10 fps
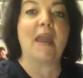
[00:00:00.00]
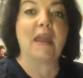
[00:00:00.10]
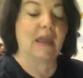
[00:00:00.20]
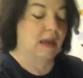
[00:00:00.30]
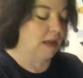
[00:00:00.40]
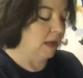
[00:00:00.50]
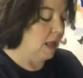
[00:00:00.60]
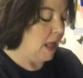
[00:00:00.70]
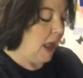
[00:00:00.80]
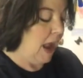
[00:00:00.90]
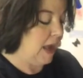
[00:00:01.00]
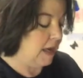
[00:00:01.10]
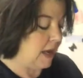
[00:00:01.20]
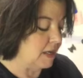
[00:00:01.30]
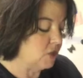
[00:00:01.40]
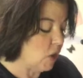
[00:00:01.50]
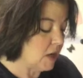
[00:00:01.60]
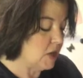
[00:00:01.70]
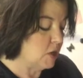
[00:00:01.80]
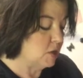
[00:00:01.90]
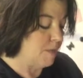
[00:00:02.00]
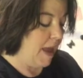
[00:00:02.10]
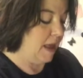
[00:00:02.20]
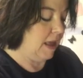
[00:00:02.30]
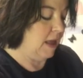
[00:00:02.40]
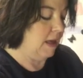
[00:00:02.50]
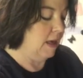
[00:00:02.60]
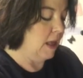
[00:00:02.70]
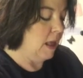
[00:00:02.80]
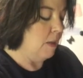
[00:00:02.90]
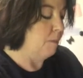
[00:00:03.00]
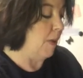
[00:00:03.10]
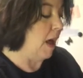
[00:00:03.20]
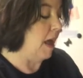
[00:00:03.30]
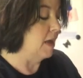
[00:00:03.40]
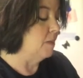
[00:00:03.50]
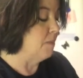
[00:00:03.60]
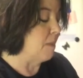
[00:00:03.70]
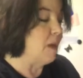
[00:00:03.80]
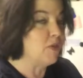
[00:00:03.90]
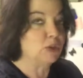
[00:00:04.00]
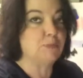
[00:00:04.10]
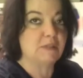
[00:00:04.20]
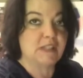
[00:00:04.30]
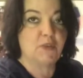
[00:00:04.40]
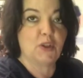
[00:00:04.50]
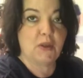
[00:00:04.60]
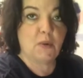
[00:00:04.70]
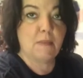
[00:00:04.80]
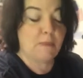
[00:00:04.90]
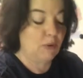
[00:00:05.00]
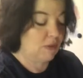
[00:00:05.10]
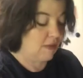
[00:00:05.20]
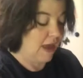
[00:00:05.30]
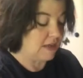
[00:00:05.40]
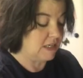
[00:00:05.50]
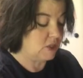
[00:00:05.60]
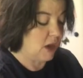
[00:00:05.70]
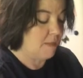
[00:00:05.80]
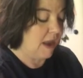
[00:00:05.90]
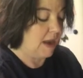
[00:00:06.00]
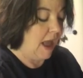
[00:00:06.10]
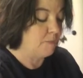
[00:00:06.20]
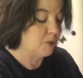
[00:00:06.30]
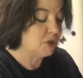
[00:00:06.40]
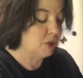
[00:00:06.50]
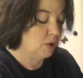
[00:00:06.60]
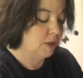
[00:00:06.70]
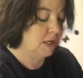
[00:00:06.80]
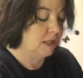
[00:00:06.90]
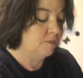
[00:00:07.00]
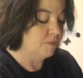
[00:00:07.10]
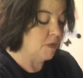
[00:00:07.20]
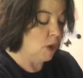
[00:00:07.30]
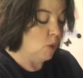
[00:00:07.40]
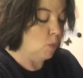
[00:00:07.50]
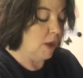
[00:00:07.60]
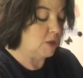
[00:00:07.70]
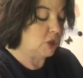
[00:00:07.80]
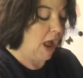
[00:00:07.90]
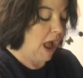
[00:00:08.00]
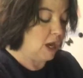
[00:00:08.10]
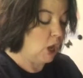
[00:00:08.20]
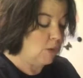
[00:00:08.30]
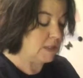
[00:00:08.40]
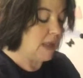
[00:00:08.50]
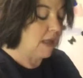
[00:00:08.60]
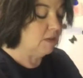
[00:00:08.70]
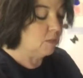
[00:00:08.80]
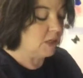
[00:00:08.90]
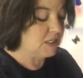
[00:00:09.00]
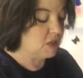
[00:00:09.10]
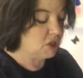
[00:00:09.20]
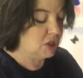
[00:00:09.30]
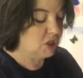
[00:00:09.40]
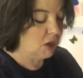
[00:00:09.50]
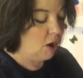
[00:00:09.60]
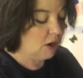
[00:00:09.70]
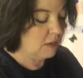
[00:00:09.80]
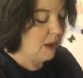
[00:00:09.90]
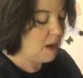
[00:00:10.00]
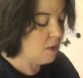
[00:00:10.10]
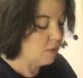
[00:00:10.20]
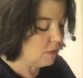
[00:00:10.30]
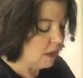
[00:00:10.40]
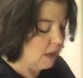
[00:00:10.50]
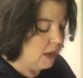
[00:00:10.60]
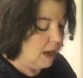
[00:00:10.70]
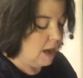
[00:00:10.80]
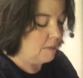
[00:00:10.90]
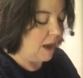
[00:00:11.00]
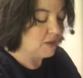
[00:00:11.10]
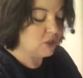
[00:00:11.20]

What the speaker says: bacon, and I started to use bacon, but my mother specifically remembered that dish I made had prosciutto in it, which I know exactly what dish she's talking about. I